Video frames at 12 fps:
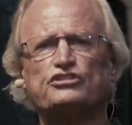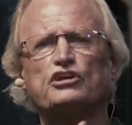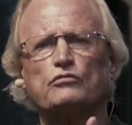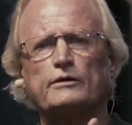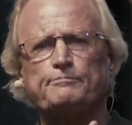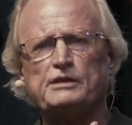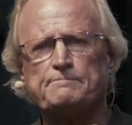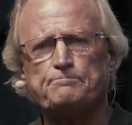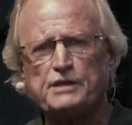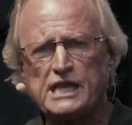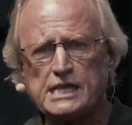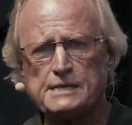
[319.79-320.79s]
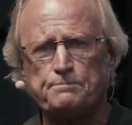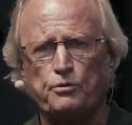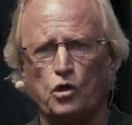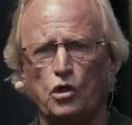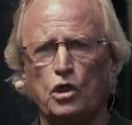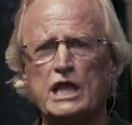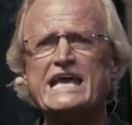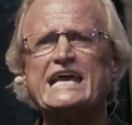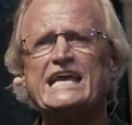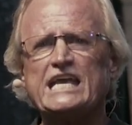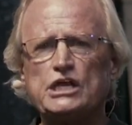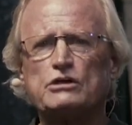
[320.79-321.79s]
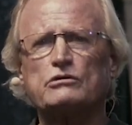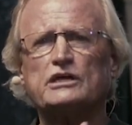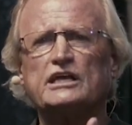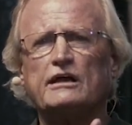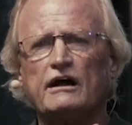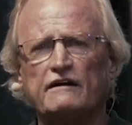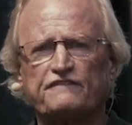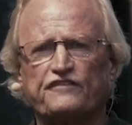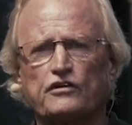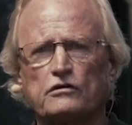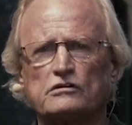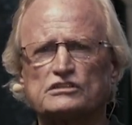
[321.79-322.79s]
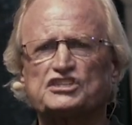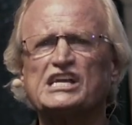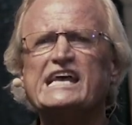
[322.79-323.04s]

there would be people hearing a verse,